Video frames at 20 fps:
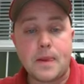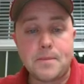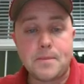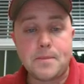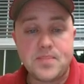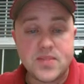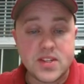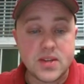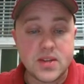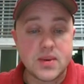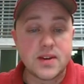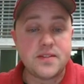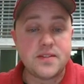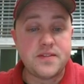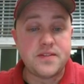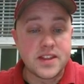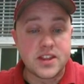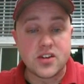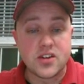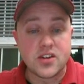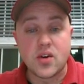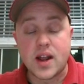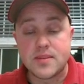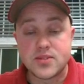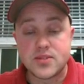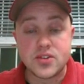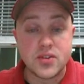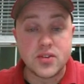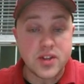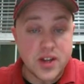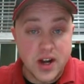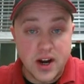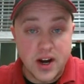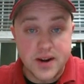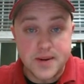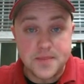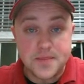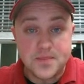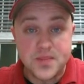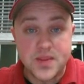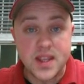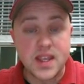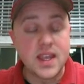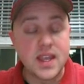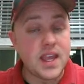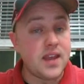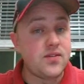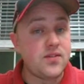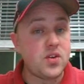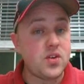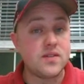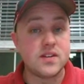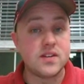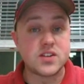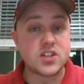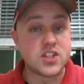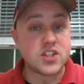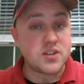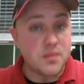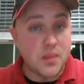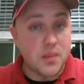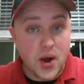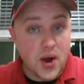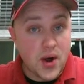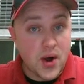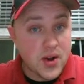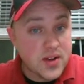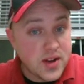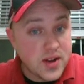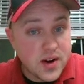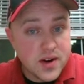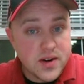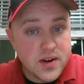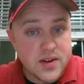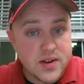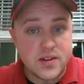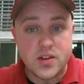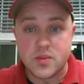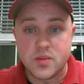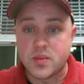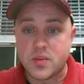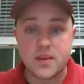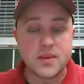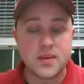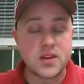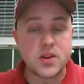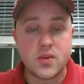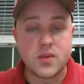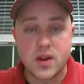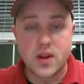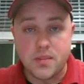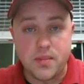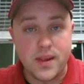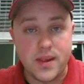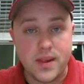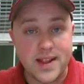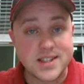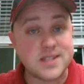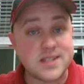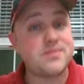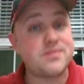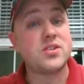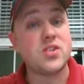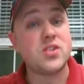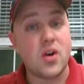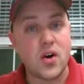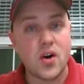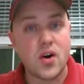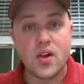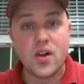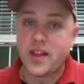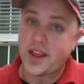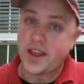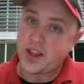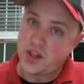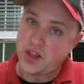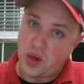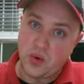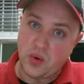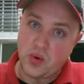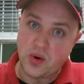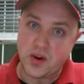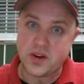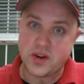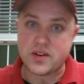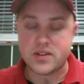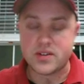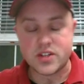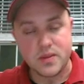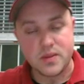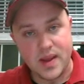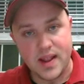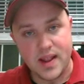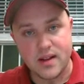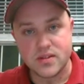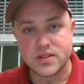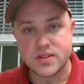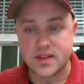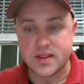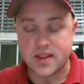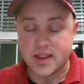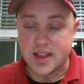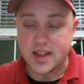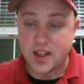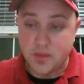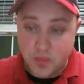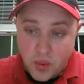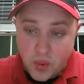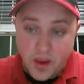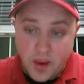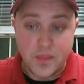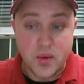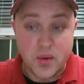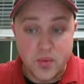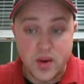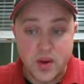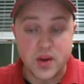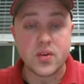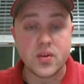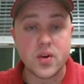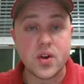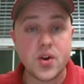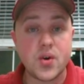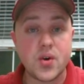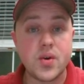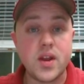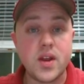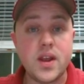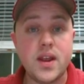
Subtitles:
So you want to fit the crops to the garden. If you have a small garden, you probably don't want to plant something tall like corn or tomatoes, things like that. You probably want to grow